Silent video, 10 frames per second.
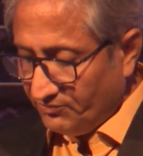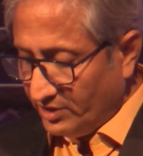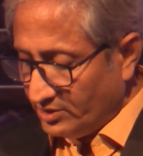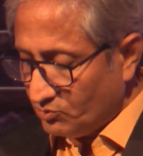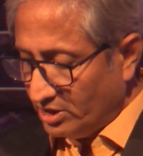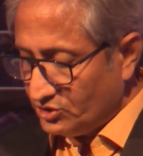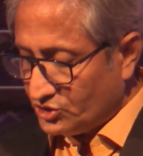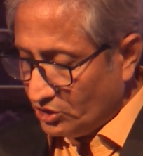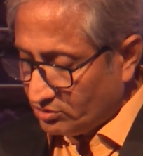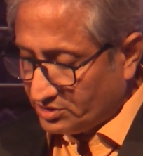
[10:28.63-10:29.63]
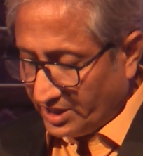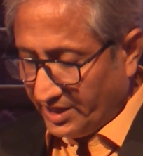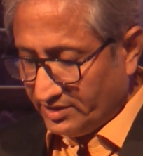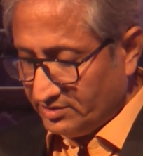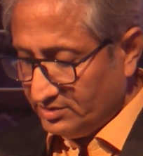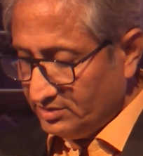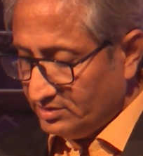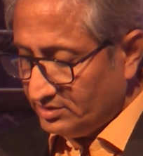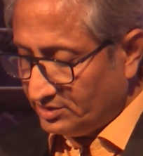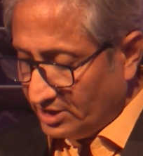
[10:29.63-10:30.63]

way to ensure that